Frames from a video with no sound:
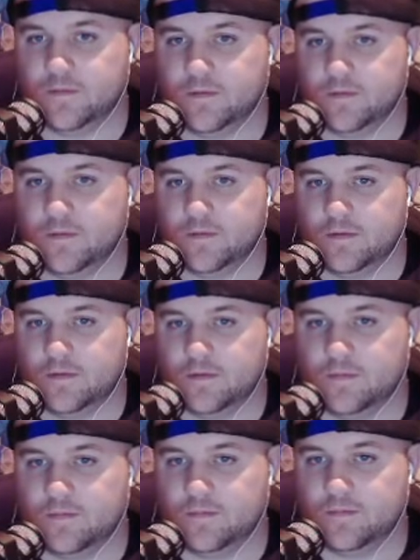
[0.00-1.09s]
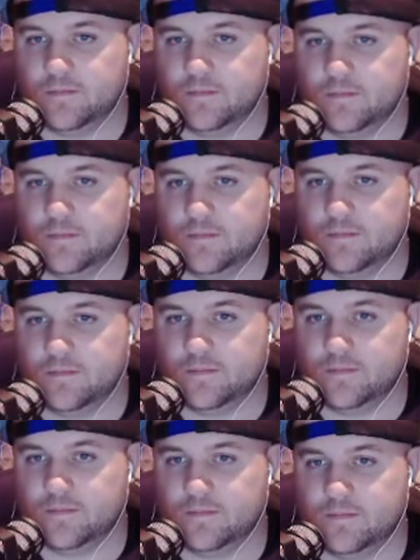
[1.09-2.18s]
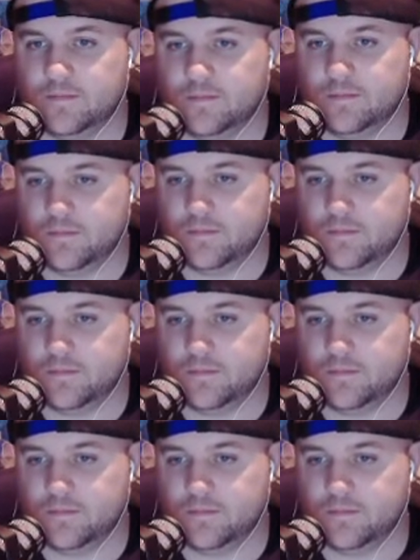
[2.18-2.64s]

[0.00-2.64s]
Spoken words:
This person isn't speaking.